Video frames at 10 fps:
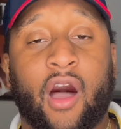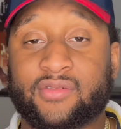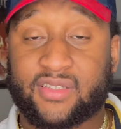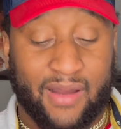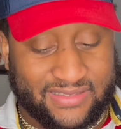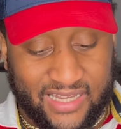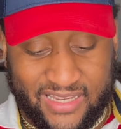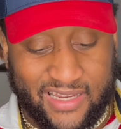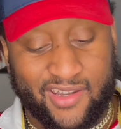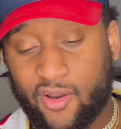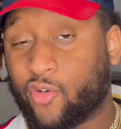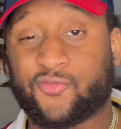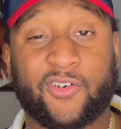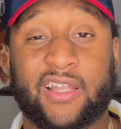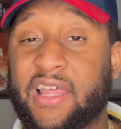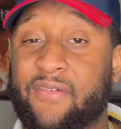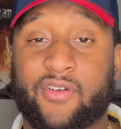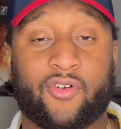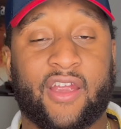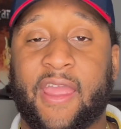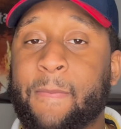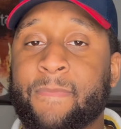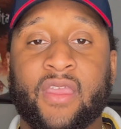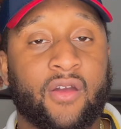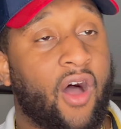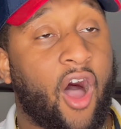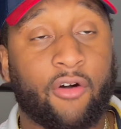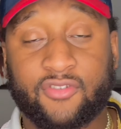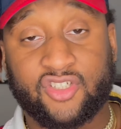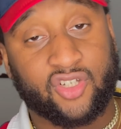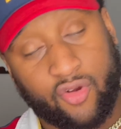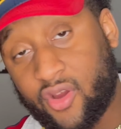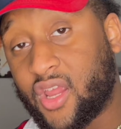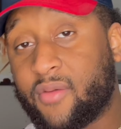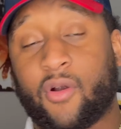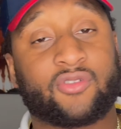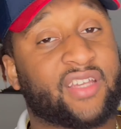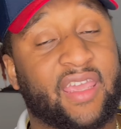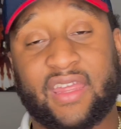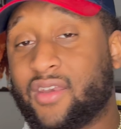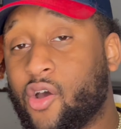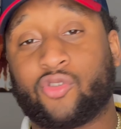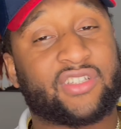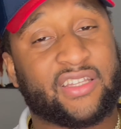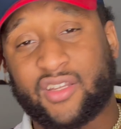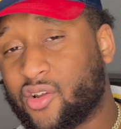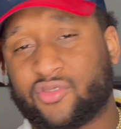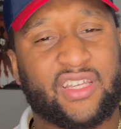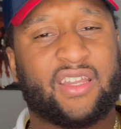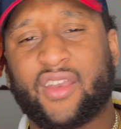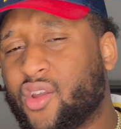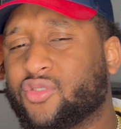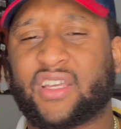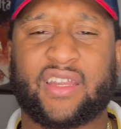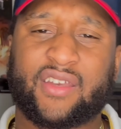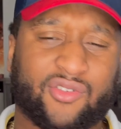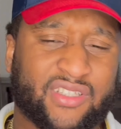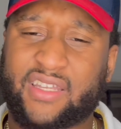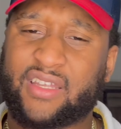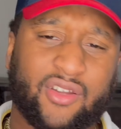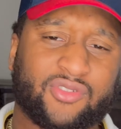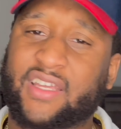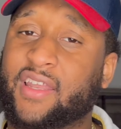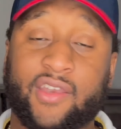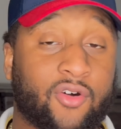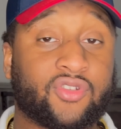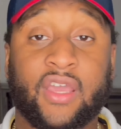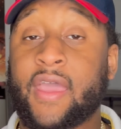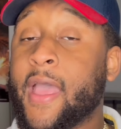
I'm talking about taking notes for 11th grade off the screen, bro, taking notes at the notes at the notes at the notes at the notes at the notes.